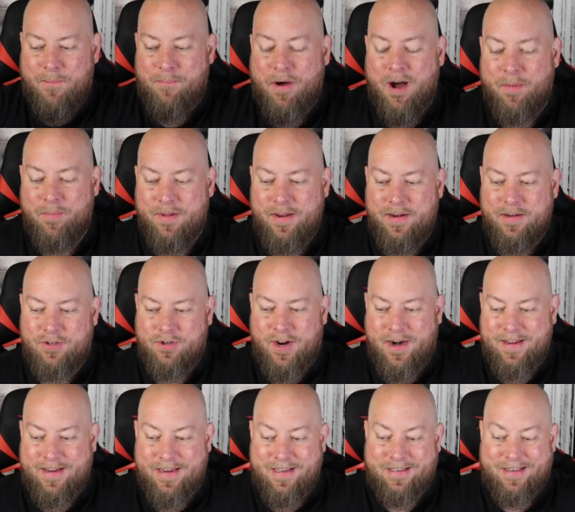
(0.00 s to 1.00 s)
I'll probably
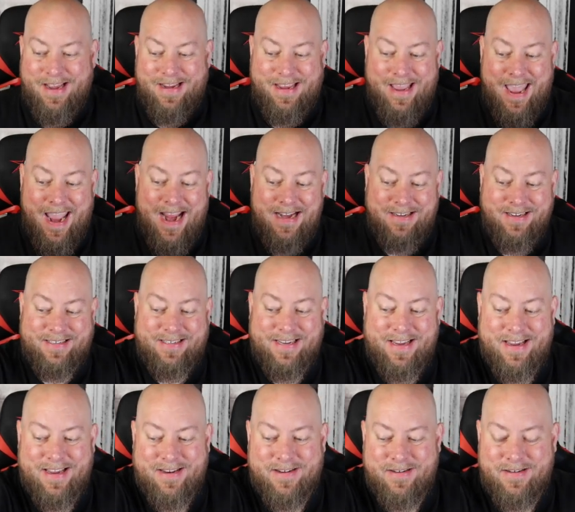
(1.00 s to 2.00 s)
try to get like 8 to
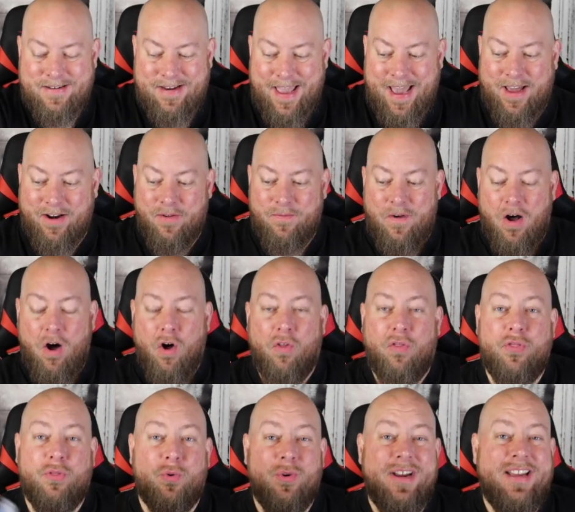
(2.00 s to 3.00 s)
10 out of all
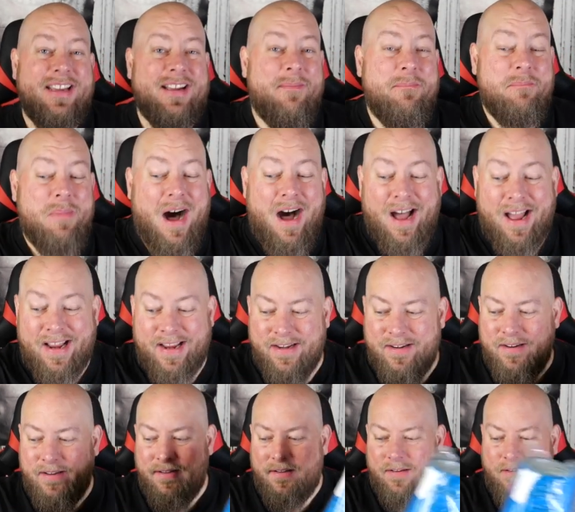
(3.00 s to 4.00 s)
3
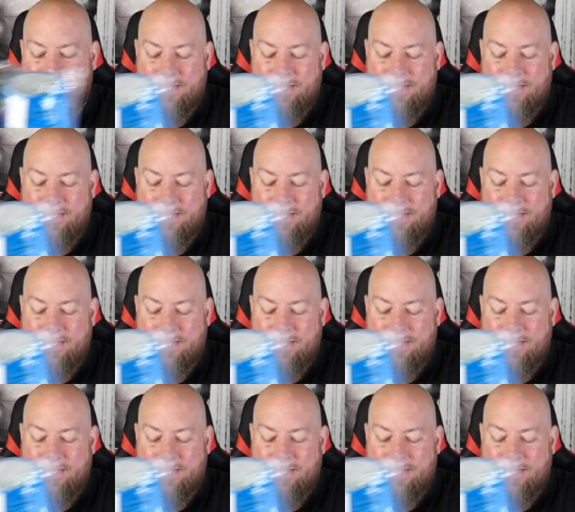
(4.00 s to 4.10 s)
combined.